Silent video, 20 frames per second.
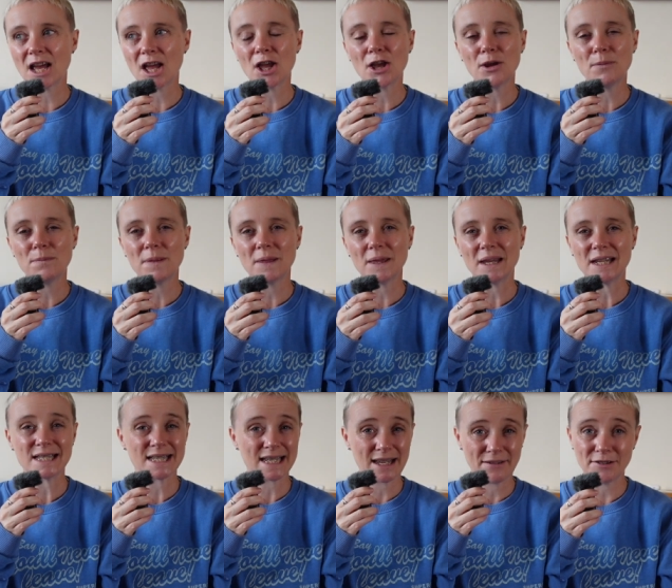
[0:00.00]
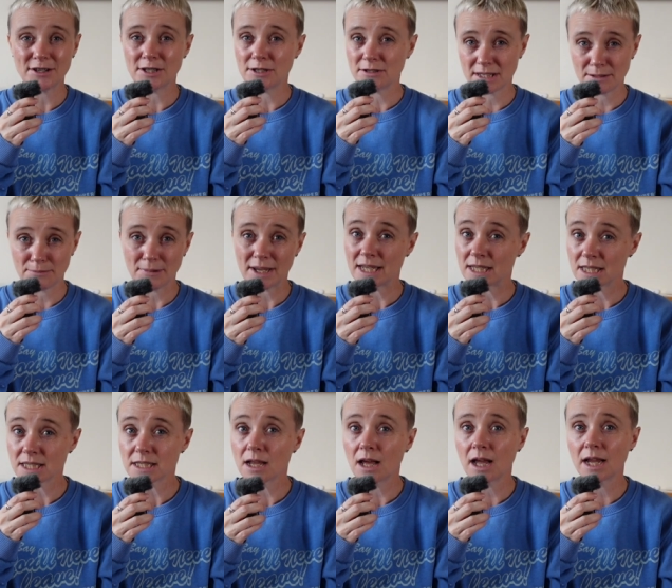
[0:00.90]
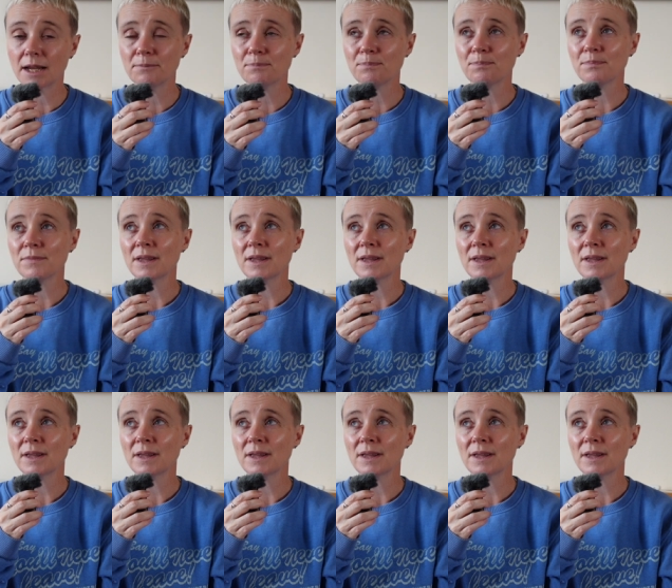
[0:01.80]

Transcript: I hope that it's given you some insight.